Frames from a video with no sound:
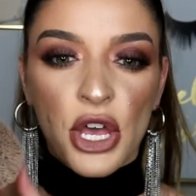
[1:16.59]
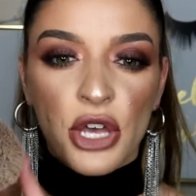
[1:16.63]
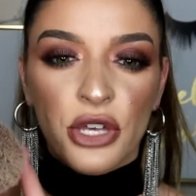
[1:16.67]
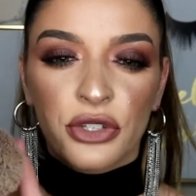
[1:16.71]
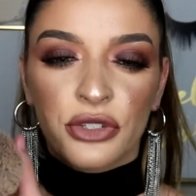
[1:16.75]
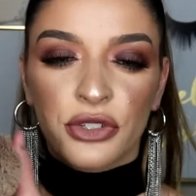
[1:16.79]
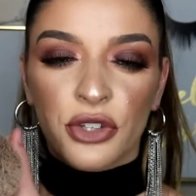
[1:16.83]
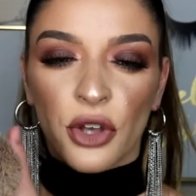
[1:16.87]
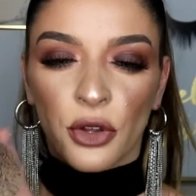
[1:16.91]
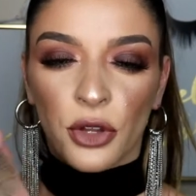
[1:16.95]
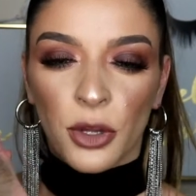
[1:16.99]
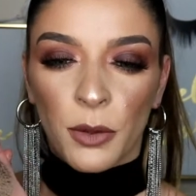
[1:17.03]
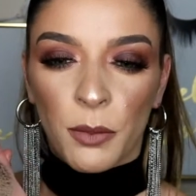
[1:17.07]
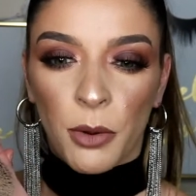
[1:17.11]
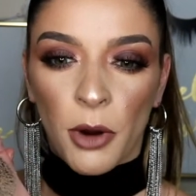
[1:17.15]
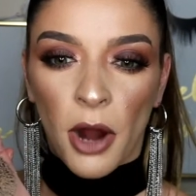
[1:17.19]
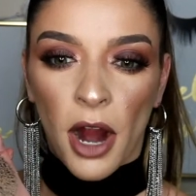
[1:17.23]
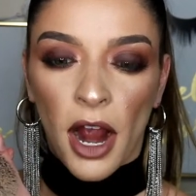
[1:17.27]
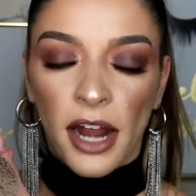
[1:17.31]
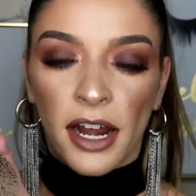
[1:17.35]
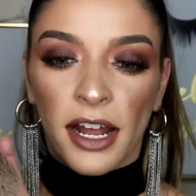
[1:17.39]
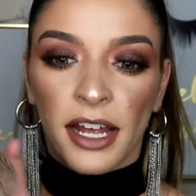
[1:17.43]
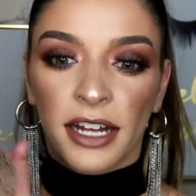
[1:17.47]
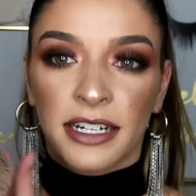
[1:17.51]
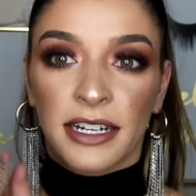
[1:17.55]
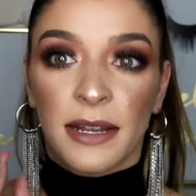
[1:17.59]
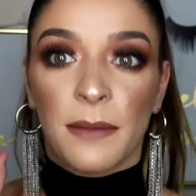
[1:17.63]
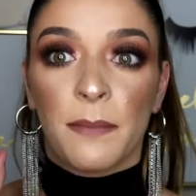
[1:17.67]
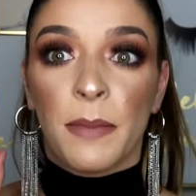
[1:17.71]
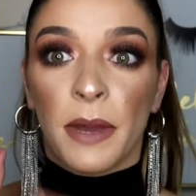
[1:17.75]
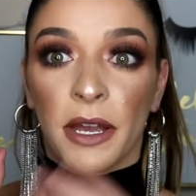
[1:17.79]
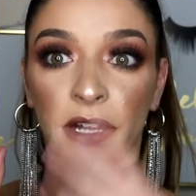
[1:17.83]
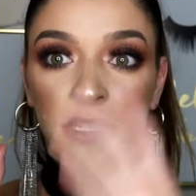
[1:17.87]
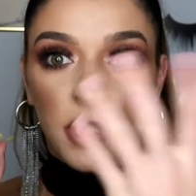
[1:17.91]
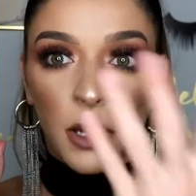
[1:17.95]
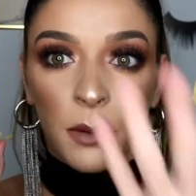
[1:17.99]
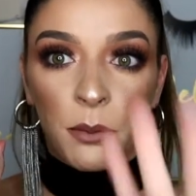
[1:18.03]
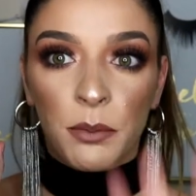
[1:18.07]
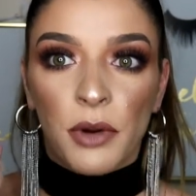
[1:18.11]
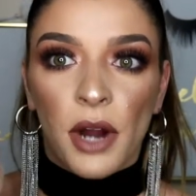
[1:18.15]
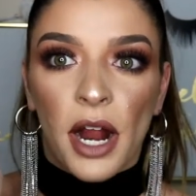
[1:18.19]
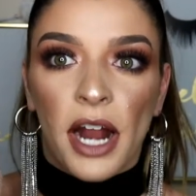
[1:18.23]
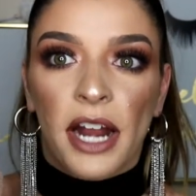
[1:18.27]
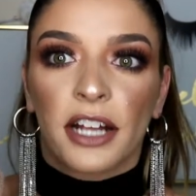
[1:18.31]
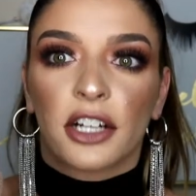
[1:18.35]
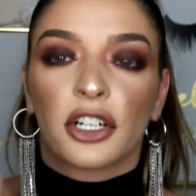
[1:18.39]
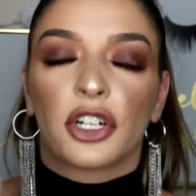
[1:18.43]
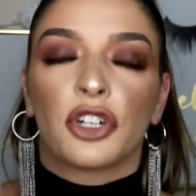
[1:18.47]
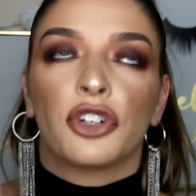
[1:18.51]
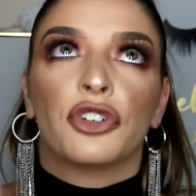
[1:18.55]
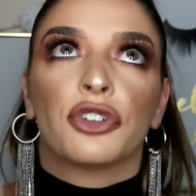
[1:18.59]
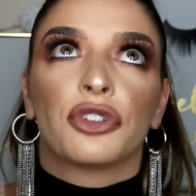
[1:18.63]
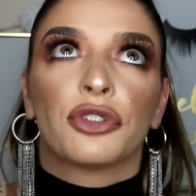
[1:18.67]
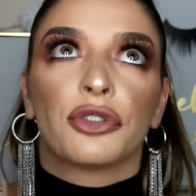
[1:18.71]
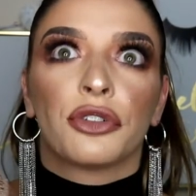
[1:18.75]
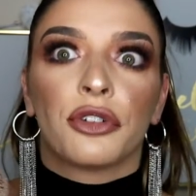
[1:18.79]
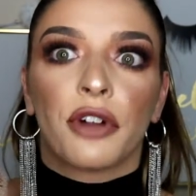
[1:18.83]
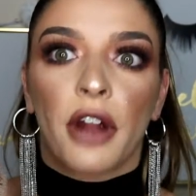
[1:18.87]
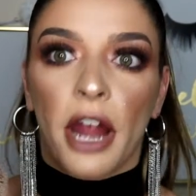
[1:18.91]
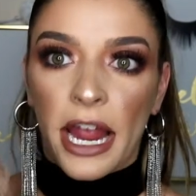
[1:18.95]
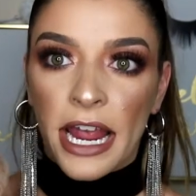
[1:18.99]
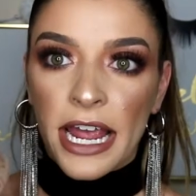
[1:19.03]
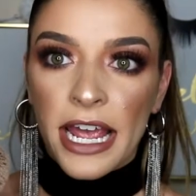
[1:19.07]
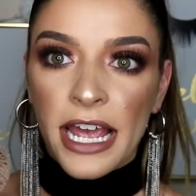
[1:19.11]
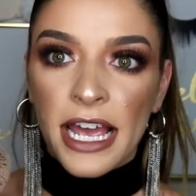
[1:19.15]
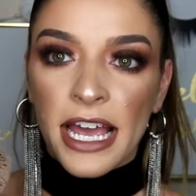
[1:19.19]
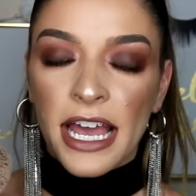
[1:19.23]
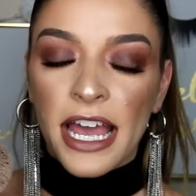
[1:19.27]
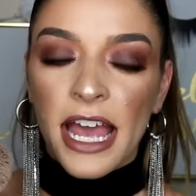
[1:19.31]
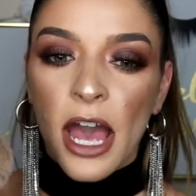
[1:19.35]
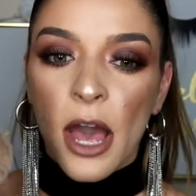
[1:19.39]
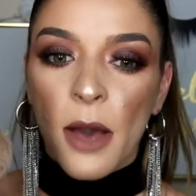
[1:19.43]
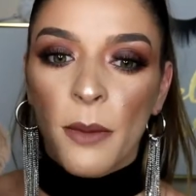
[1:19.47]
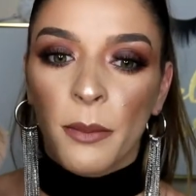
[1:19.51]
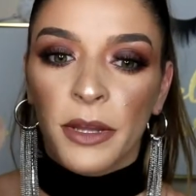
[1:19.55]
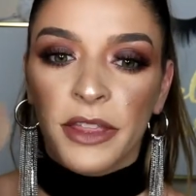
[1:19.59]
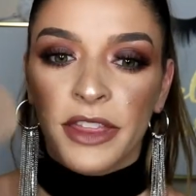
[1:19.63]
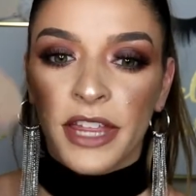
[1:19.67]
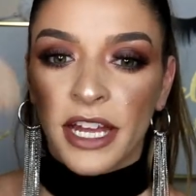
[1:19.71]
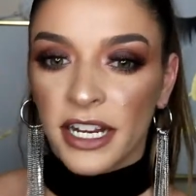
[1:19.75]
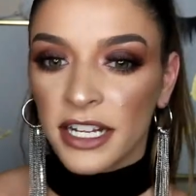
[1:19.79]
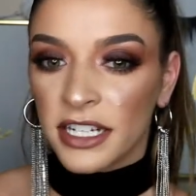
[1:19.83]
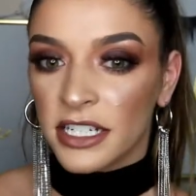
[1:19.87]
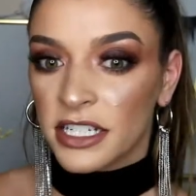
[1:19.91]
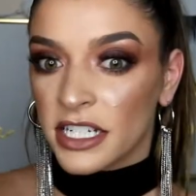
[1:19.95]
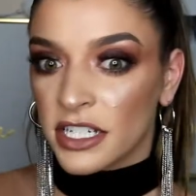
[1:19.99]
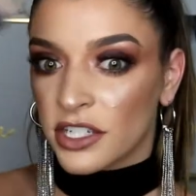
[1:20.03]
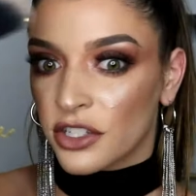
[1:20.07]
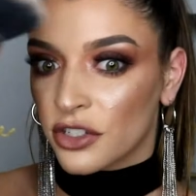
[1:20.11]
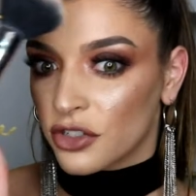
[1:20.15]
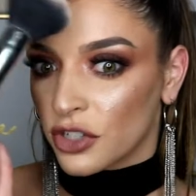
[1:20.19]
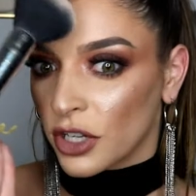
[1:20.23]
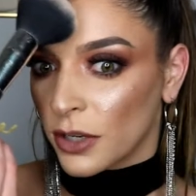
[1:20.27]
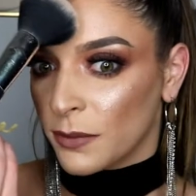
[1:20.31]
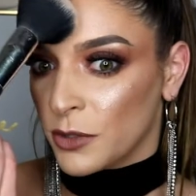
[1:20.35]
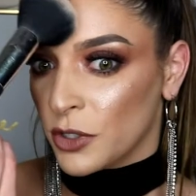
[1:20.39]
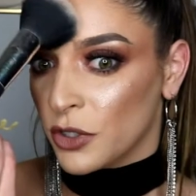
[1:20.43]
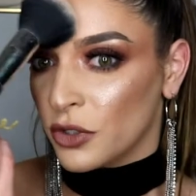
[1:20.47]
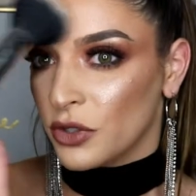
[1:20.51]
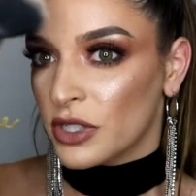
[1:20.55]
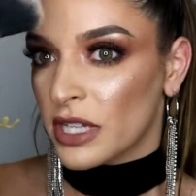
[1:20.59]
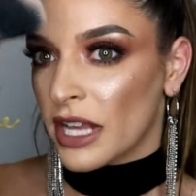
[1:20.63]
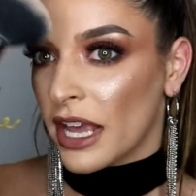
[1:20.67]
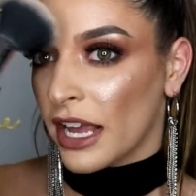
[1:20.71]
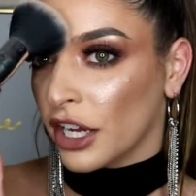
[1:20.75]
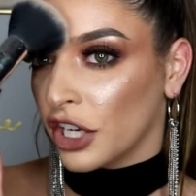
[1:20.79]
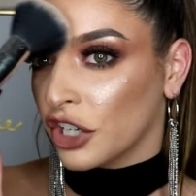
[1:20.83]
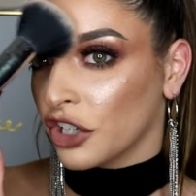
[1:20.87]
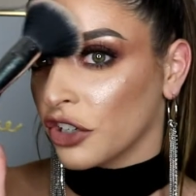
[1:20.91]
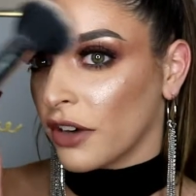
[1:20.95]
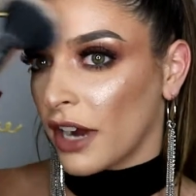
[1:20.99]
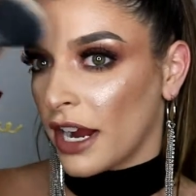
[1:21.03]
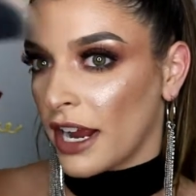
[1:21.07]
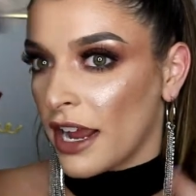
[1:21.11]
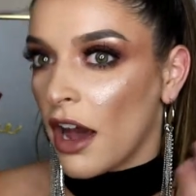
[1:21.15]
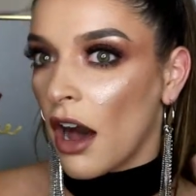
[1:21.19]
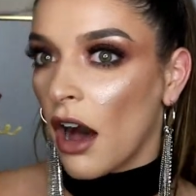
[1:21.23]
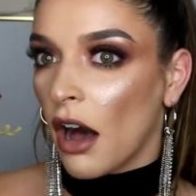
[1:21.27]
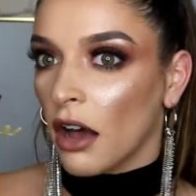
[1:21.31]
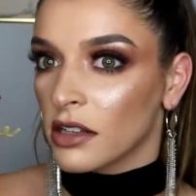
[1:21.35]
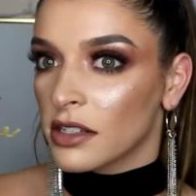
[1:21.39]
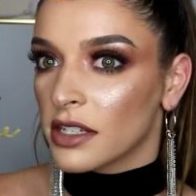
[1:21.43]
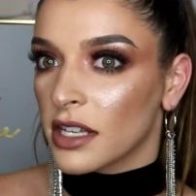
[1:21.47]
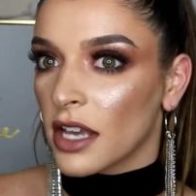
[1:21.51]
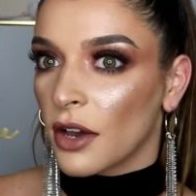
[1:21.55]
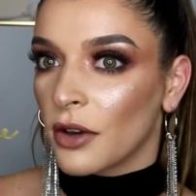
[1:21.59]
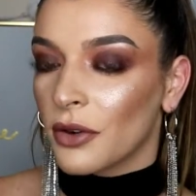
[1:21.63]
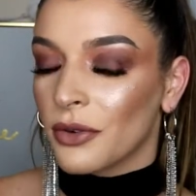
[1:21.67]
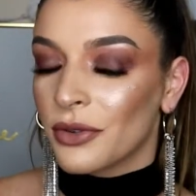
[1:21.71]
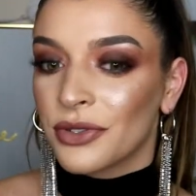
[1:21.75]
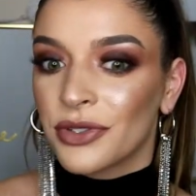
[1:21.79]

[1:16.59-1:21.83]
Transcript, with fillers: So the product, it picks up product great, but then it distributes it great also.